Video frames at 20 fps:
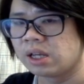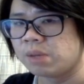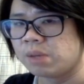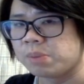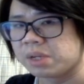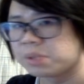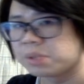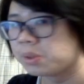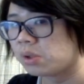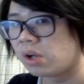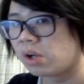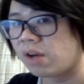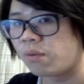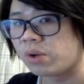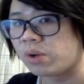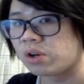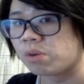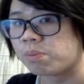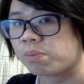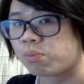we don't have
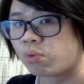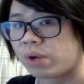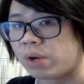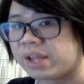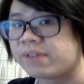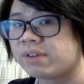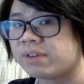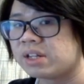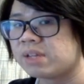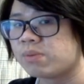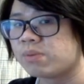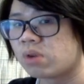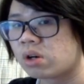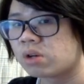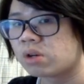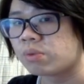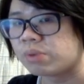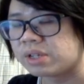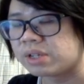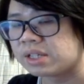Wingle Brave anymore.
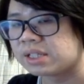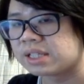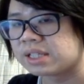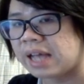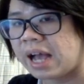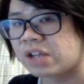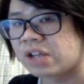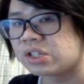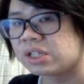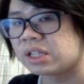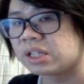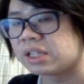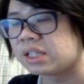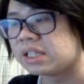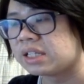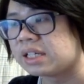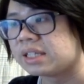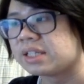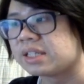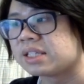We actually
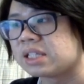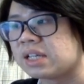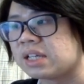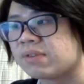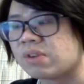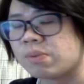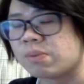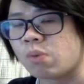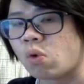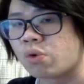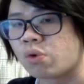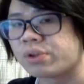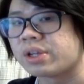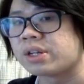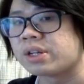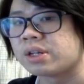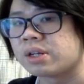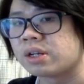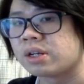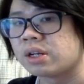need this even more
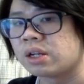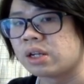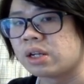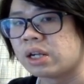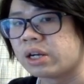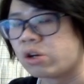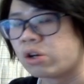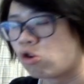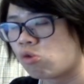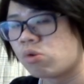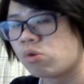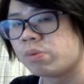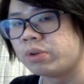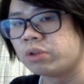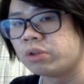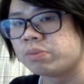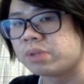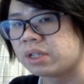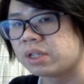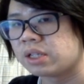than in a normal
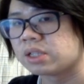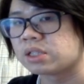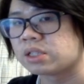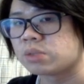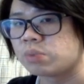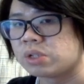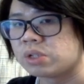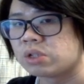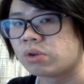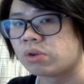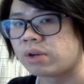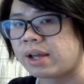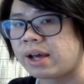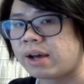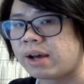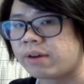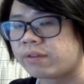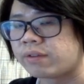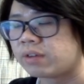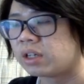build because we don't
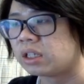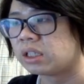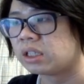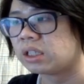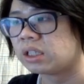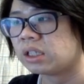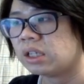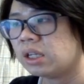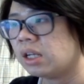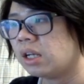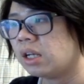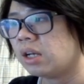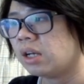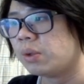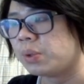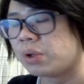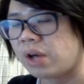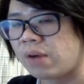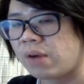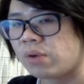have
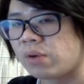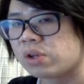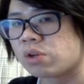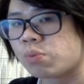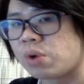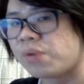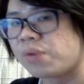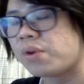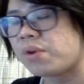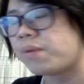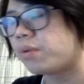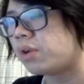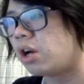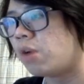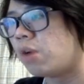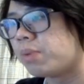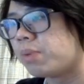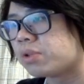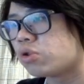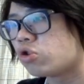Wingle Brave to
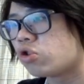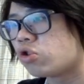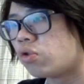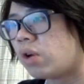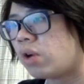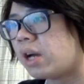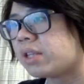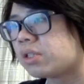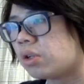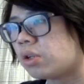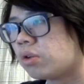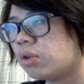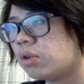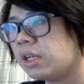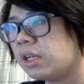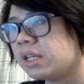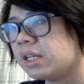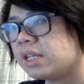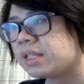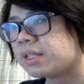help us search a ride. So
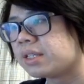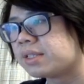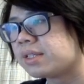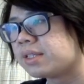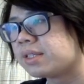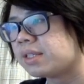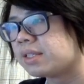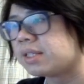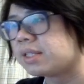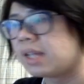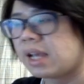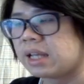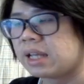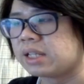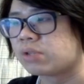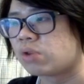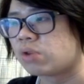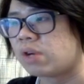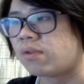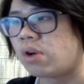he's consistency and
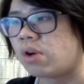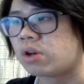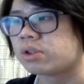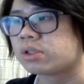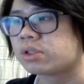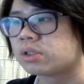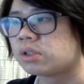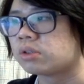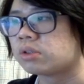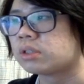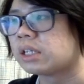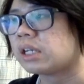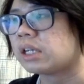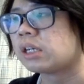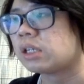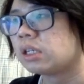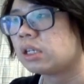he's Red Water. So yeah,